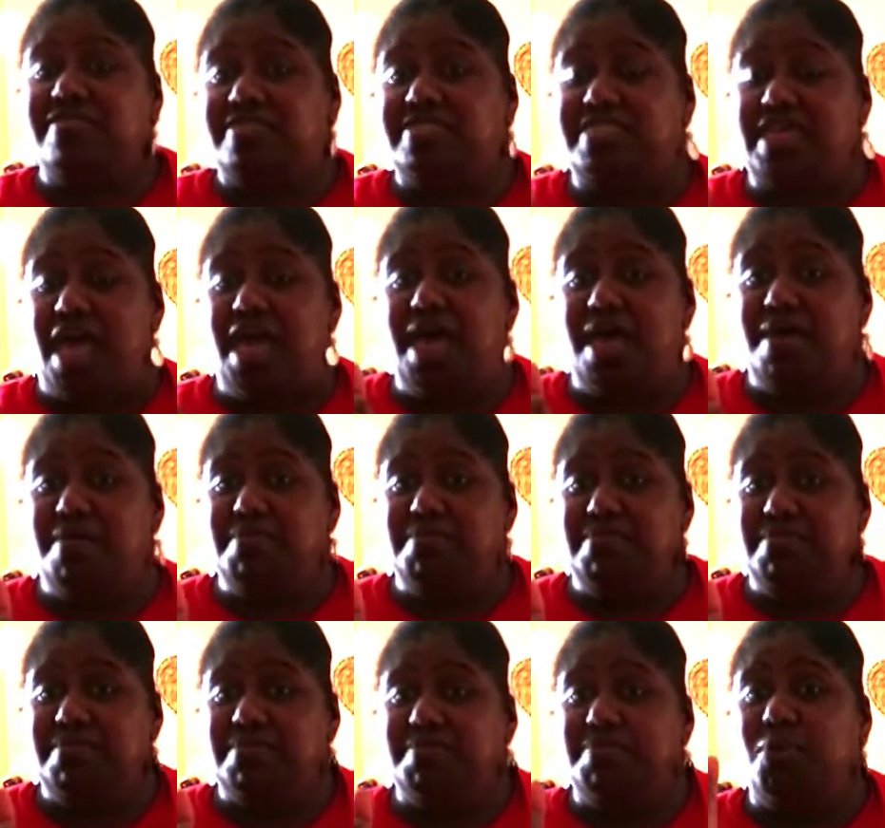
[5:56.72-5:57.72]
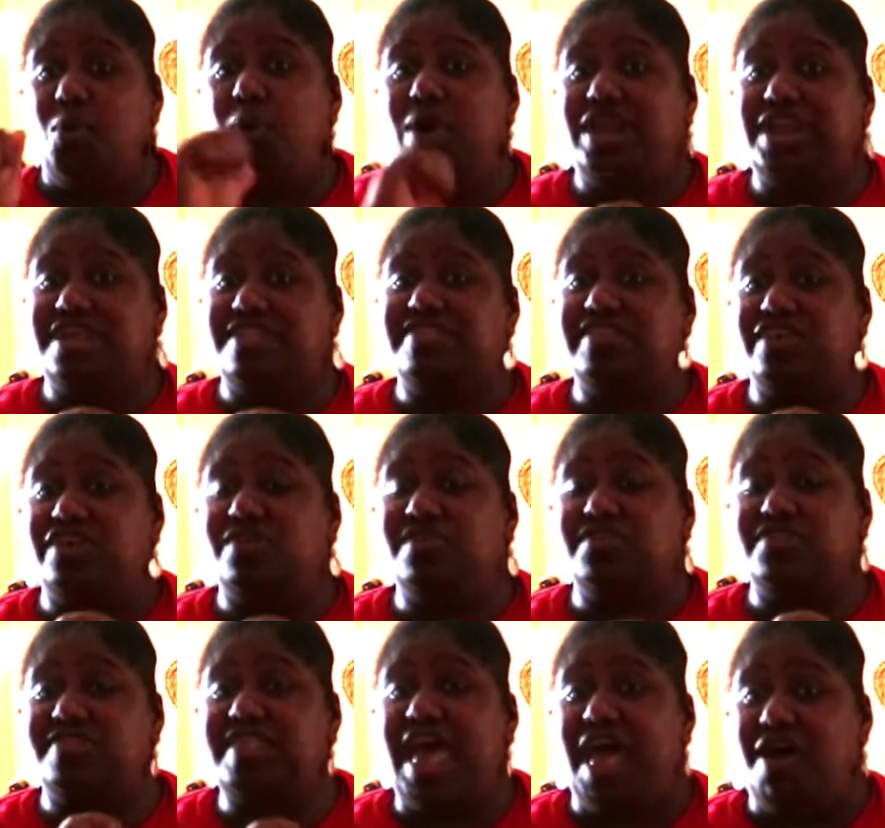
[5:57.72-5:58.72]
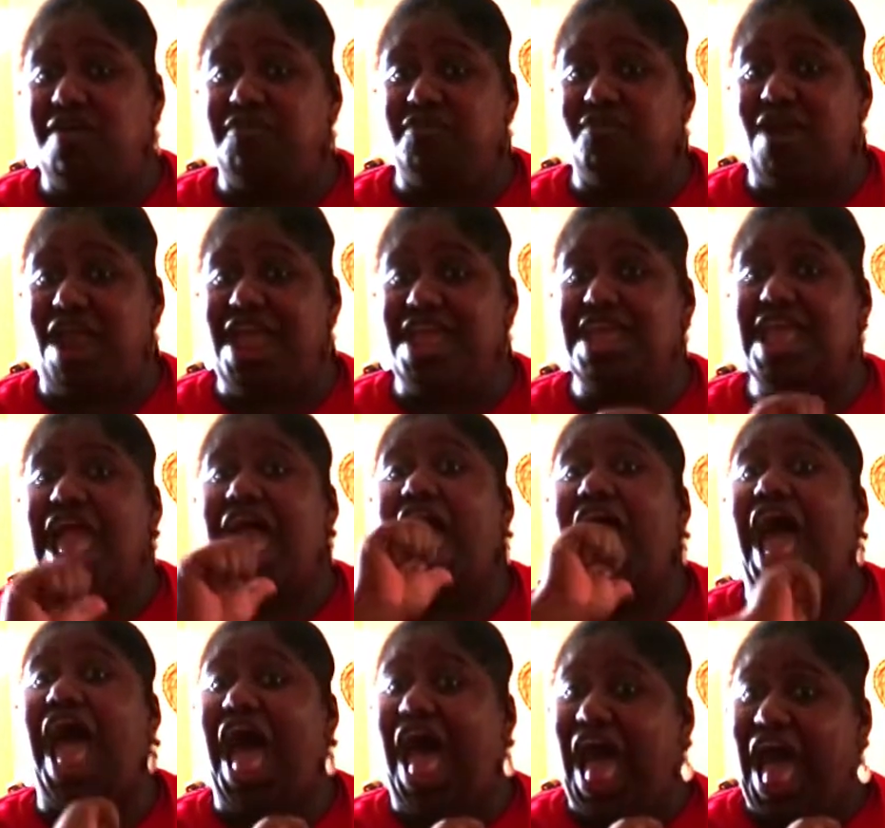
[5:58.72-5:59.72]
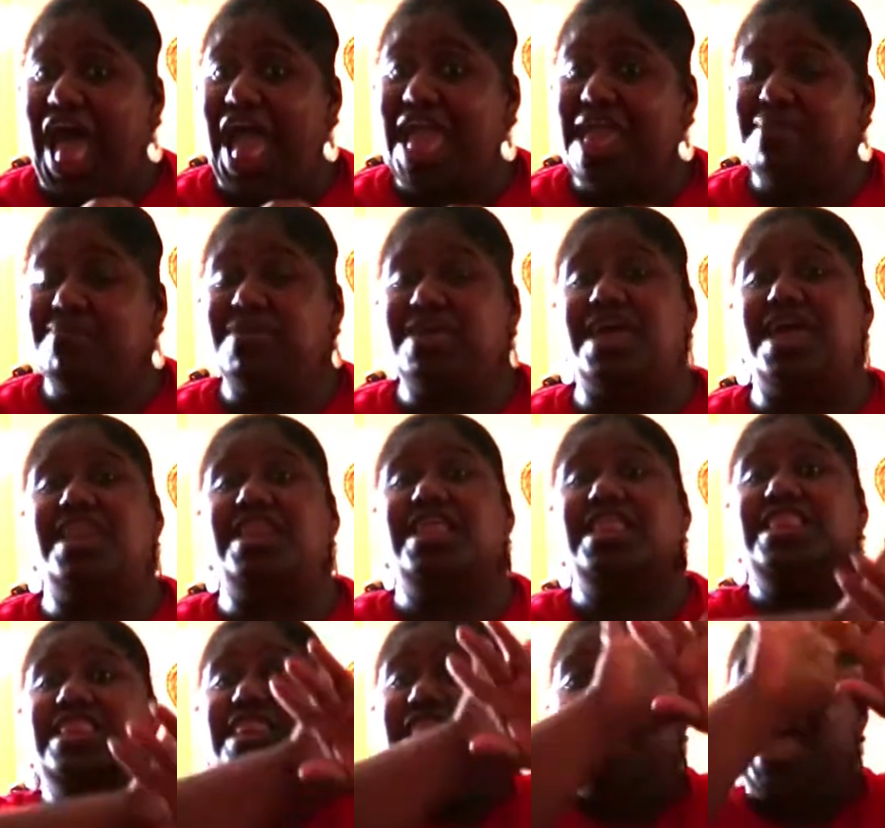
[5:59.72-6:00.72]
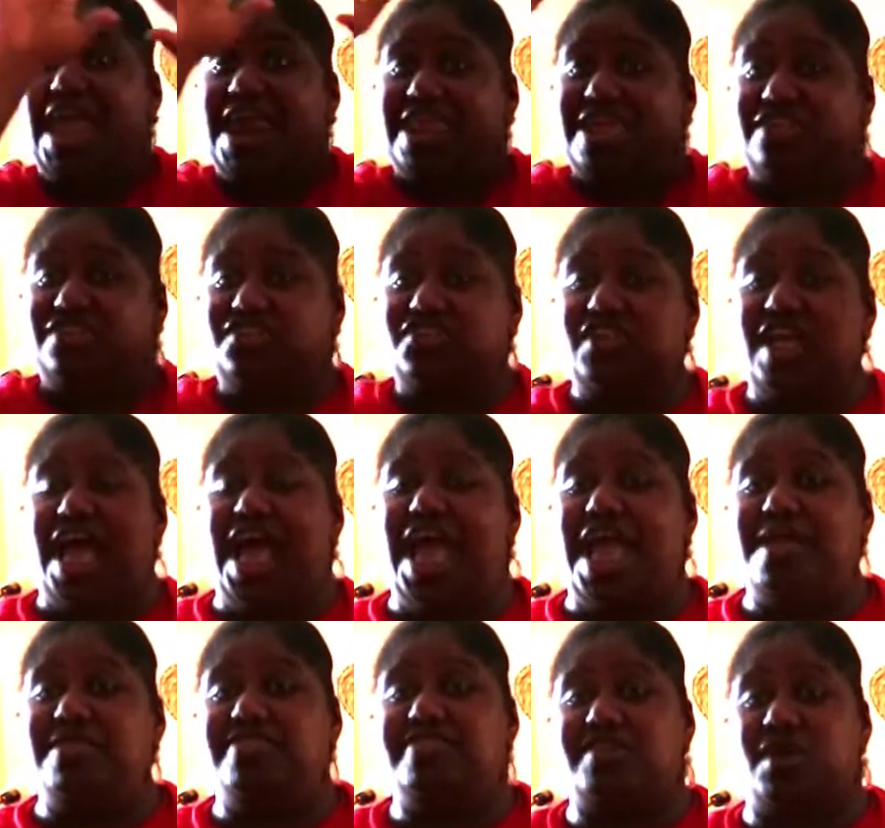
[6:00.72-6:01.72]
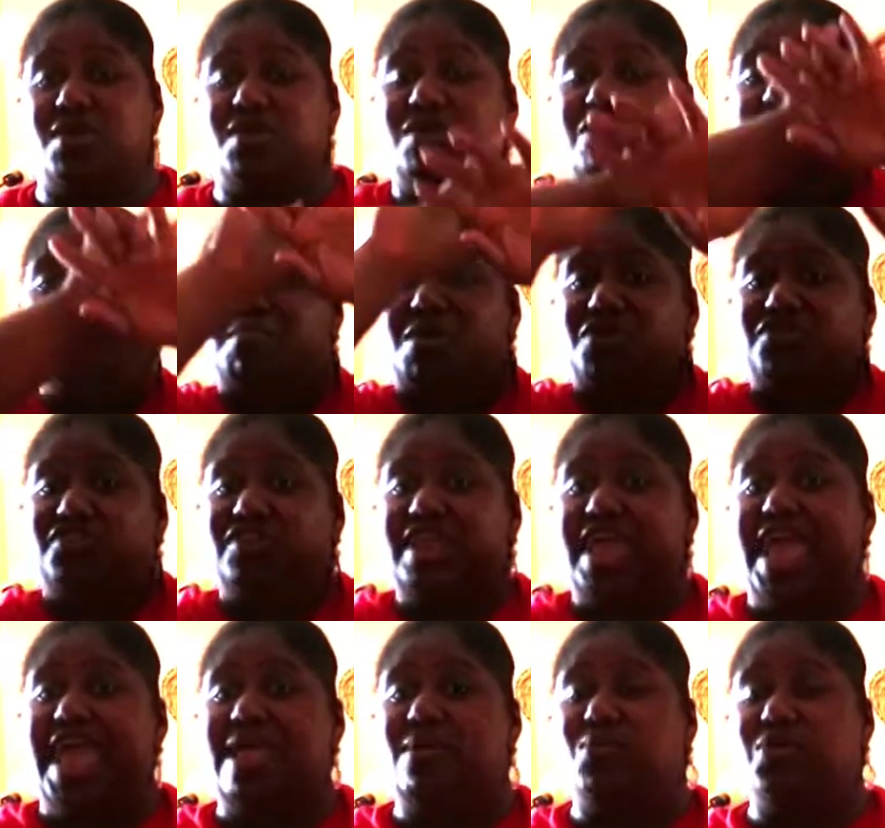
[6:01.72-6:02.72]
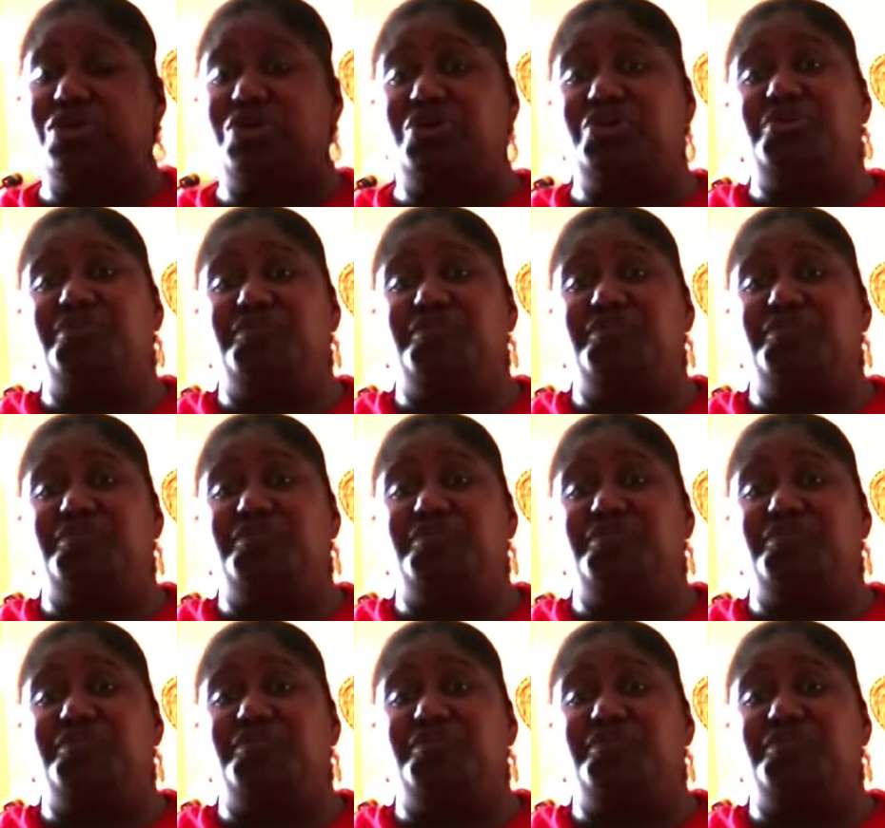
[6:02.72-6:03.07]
thumb pointing to yourself, right? I'm going to let it shine. Circular motion and wiggle